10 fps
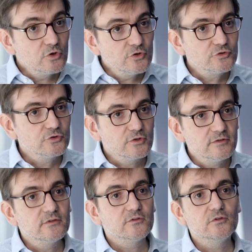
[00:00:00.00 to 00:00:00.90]
also to give
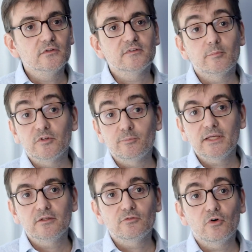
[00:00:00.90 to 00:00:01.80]
the students a
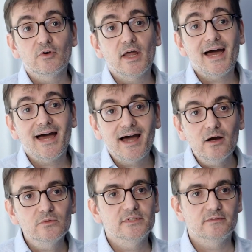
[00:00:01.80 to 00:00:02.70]
perspective on
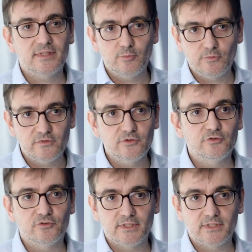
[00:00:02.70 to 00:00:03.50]
how these type of decisions are